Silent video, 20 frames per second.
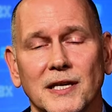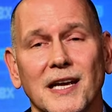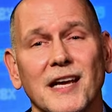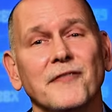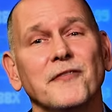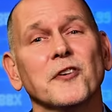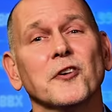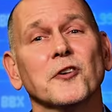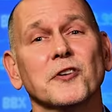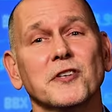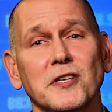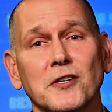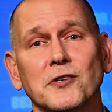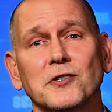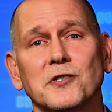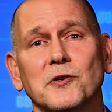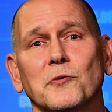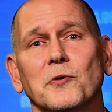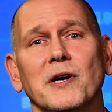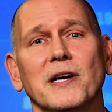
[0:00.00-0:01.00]
If you're
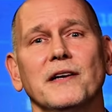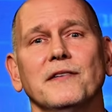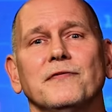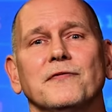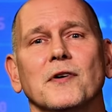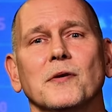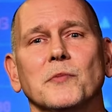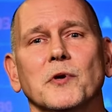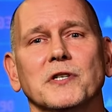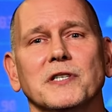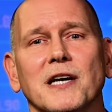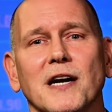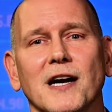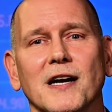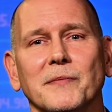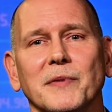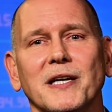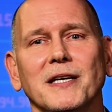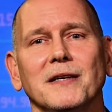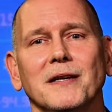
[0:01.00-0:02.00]
years away from
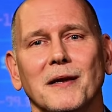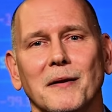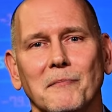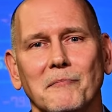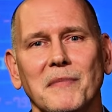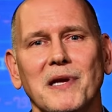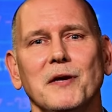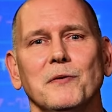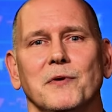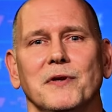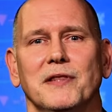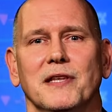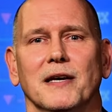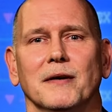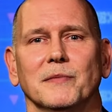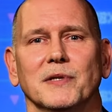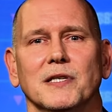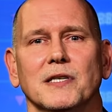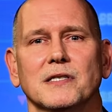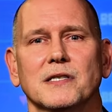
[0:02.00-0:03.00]
retirement, meet with
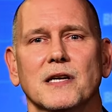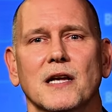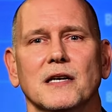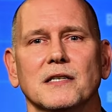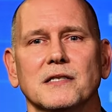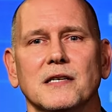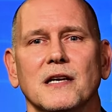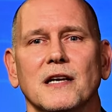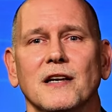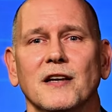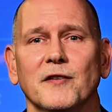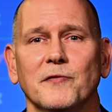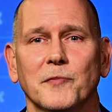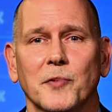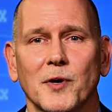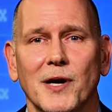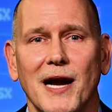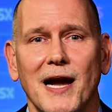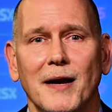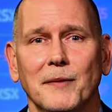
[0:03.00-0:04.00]
them and discuss if
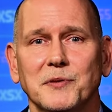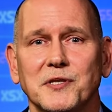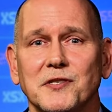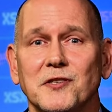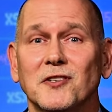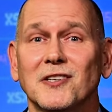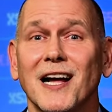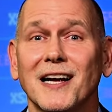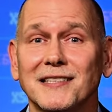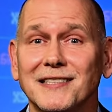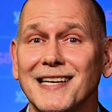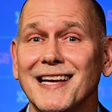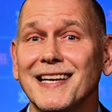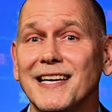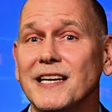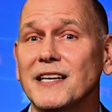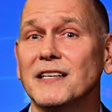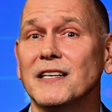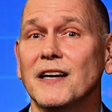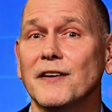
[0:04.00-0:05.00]
perhaps you're not
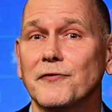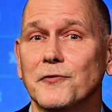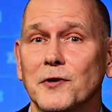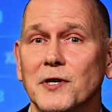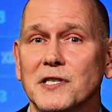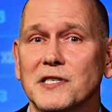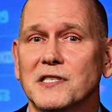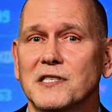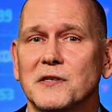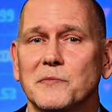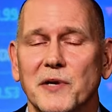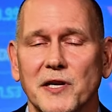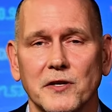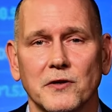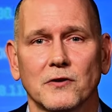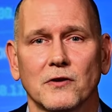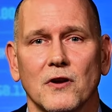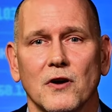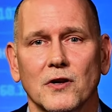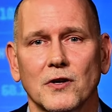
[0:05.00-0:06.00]
taking enough risk to meet
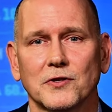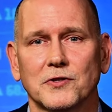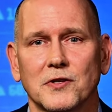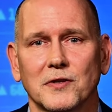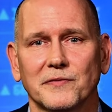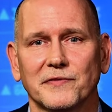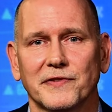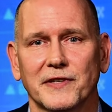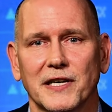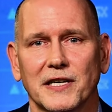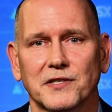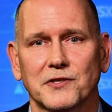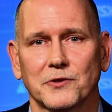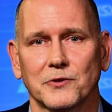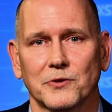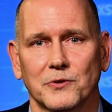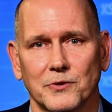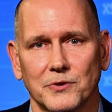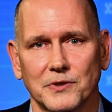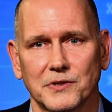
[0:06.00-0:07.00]
your longer-term financial
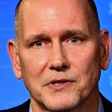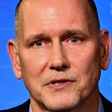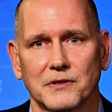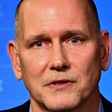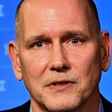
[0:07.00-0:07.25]
goals.